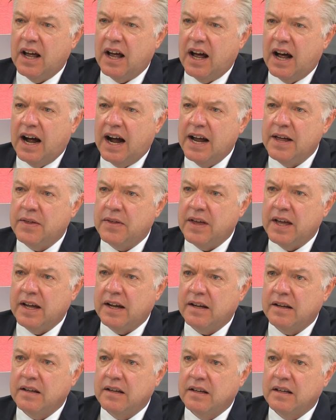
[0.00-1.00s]
I
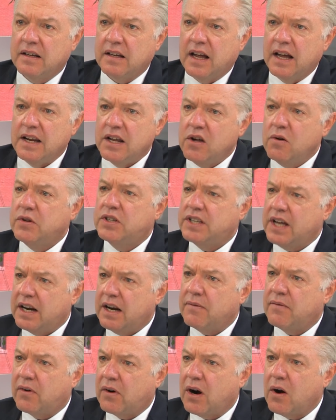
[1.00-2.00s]
think, and you said it
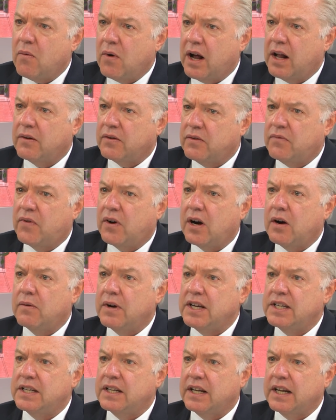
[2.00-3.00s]
very well very
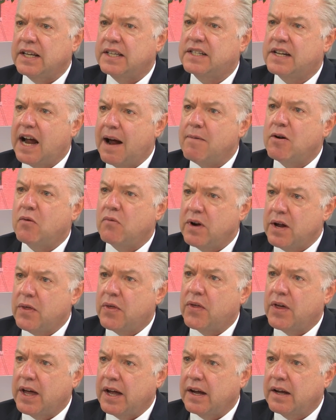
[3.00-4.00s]
recently, it's time to
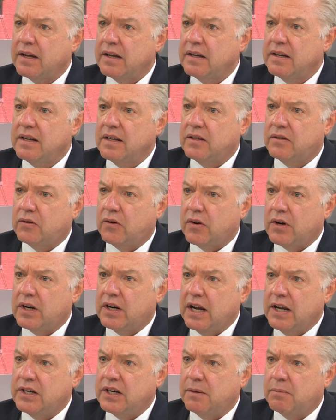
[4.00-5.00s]
rethink
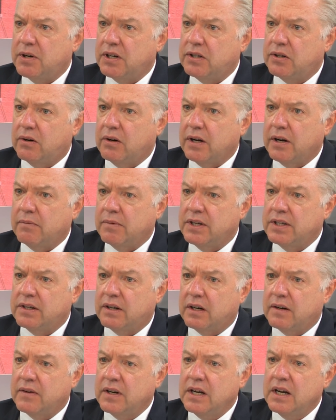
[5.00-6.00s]
Strategic Petroleum
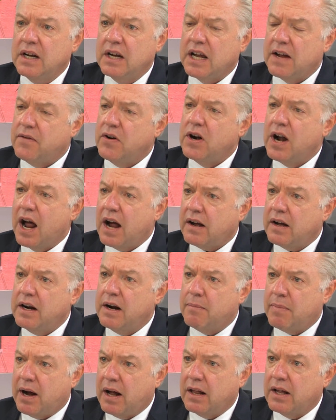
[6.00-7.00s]
Reserve. If you're not going to
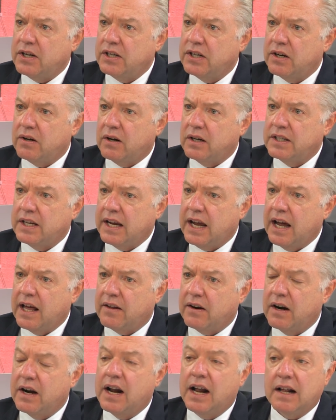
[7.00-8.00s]
abolish it altogether,
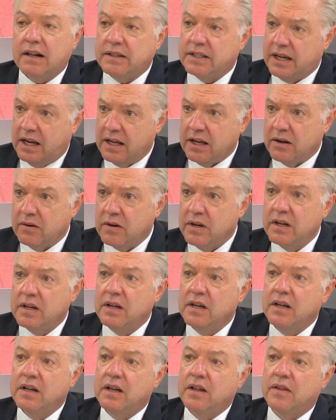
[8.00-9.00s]
and I'll tell you,
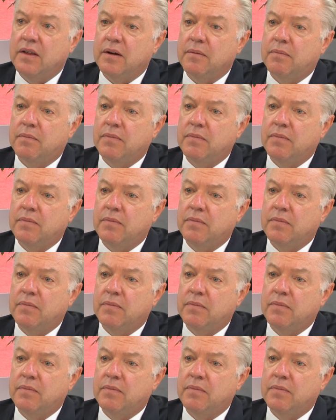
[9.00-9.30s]
the